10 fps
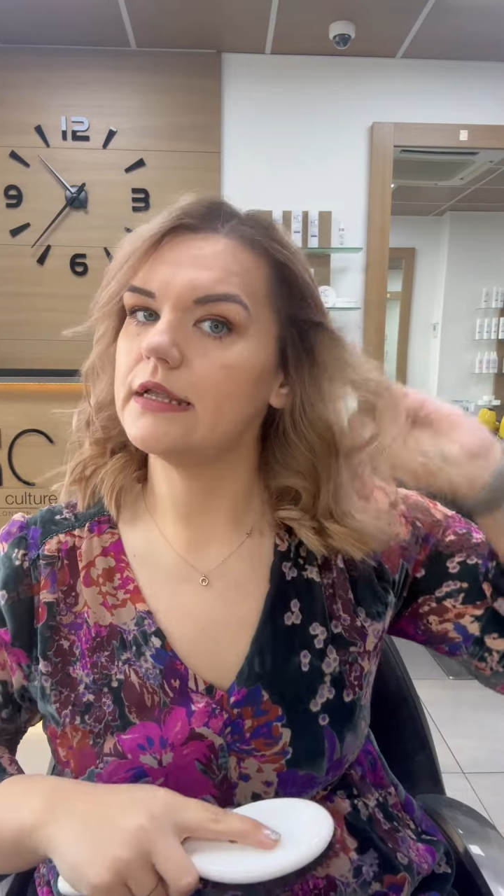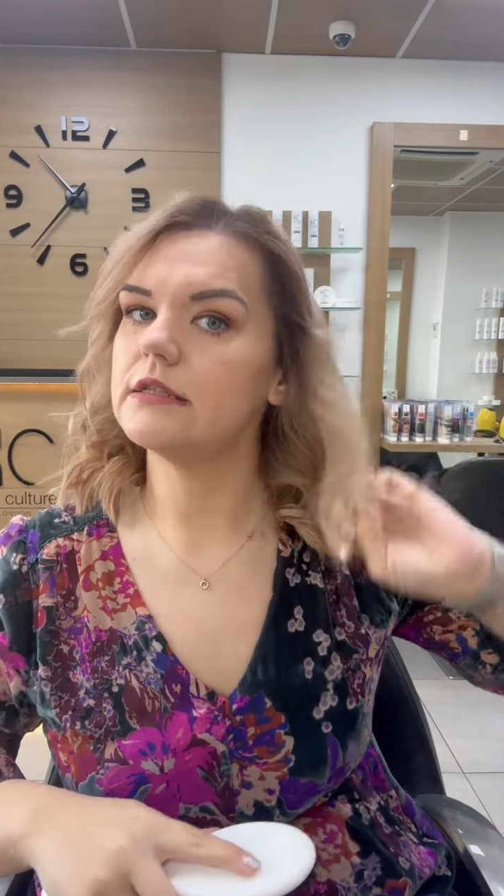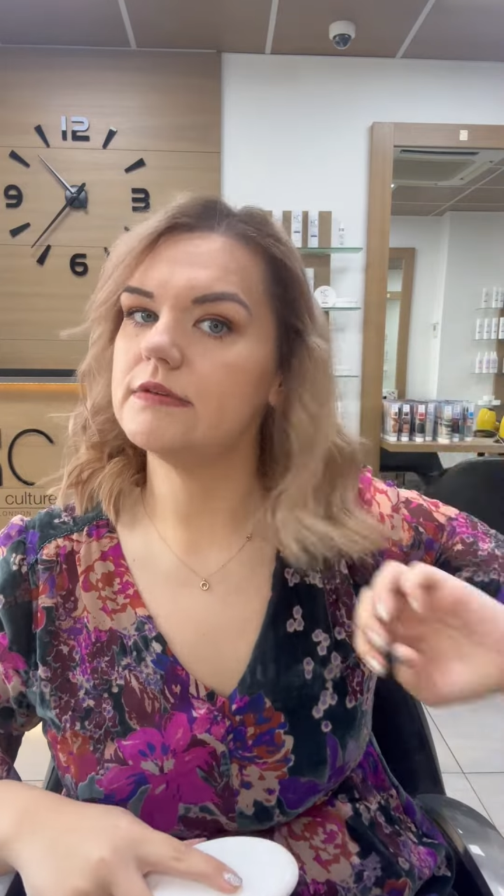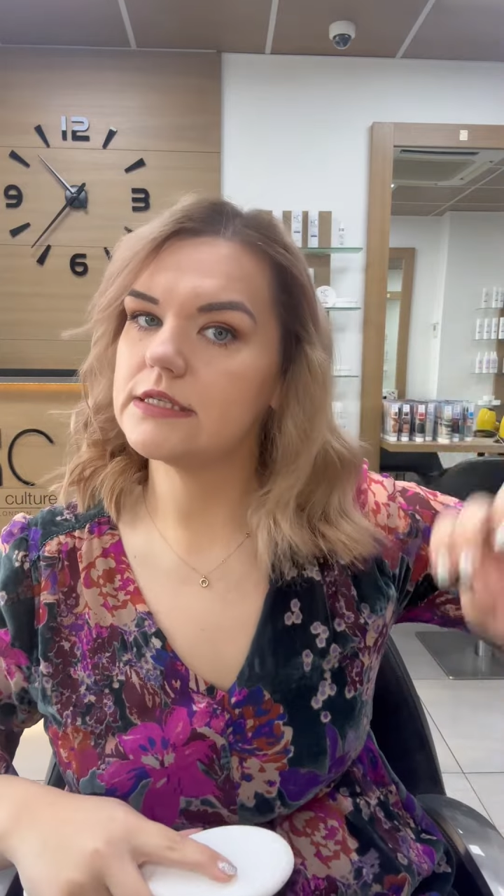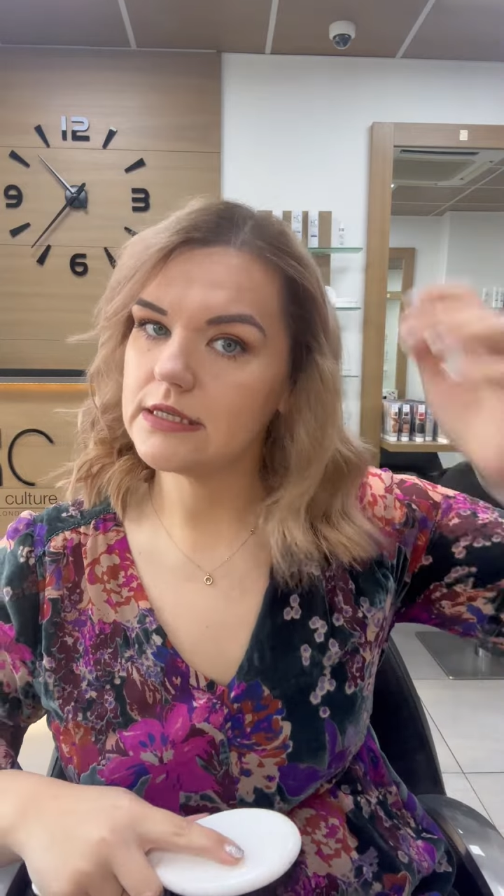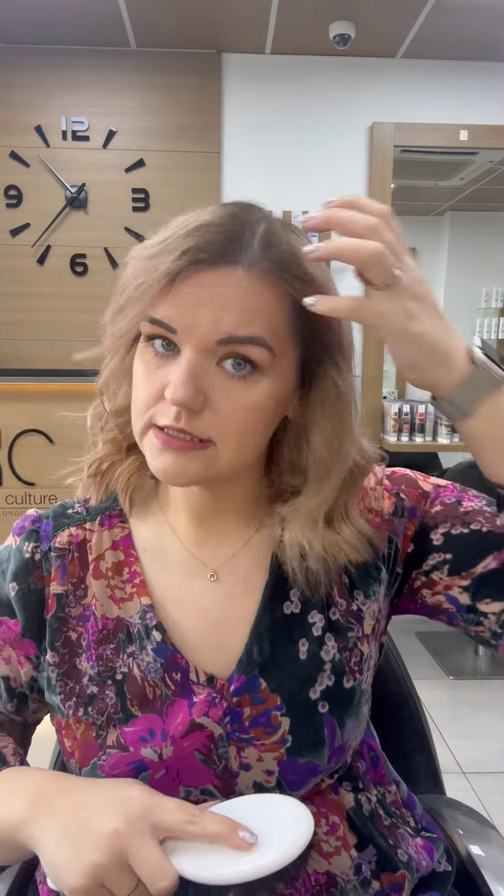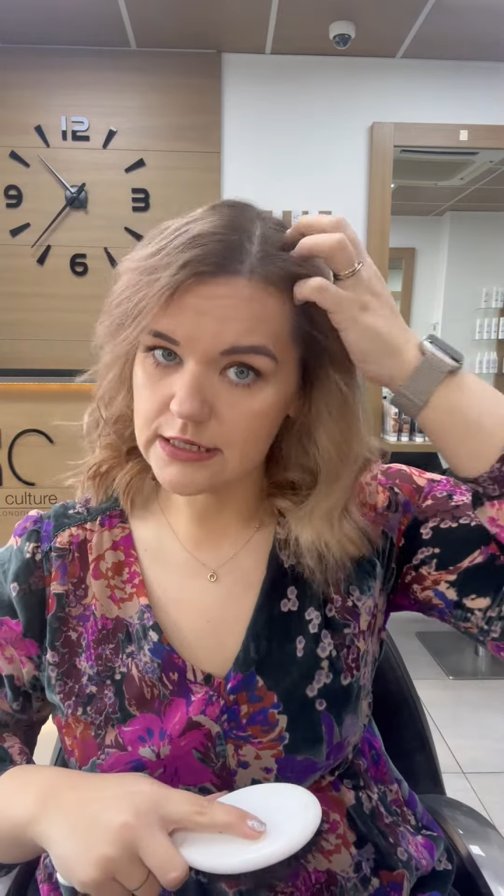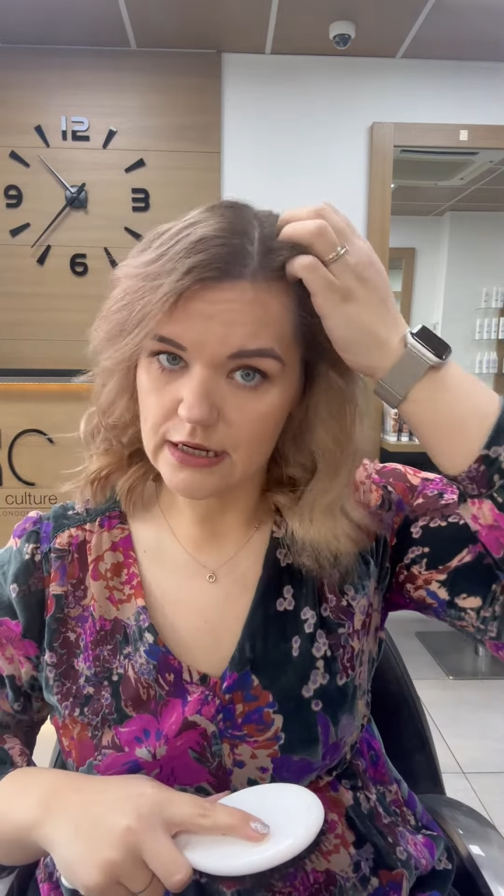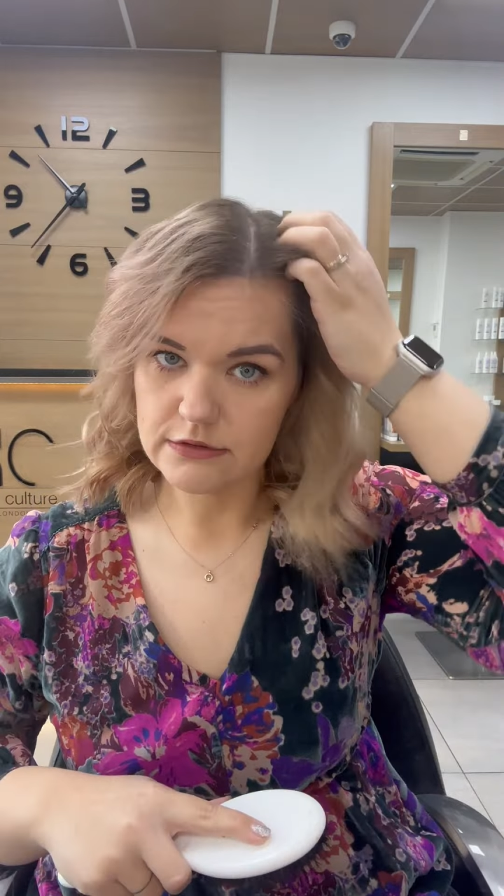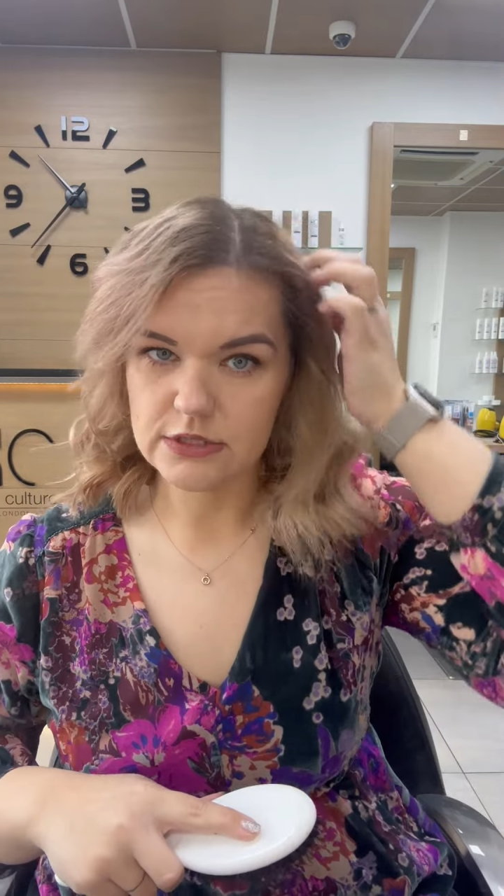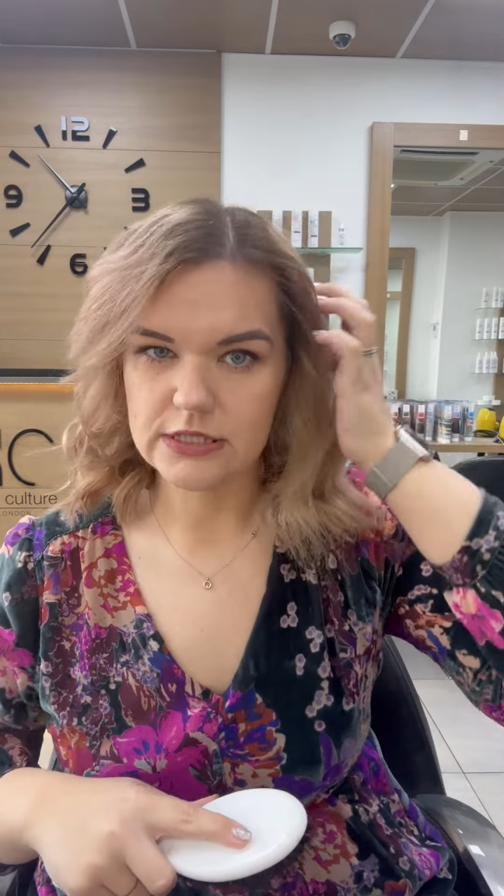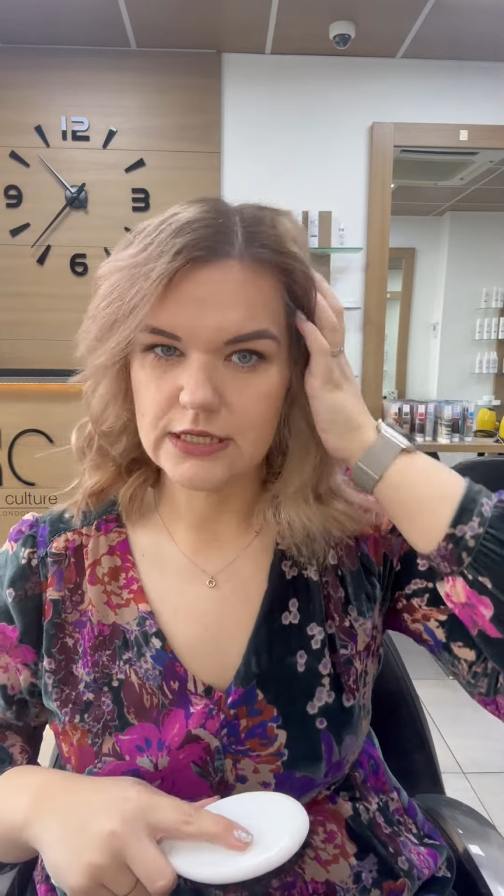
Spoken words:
of twist it around to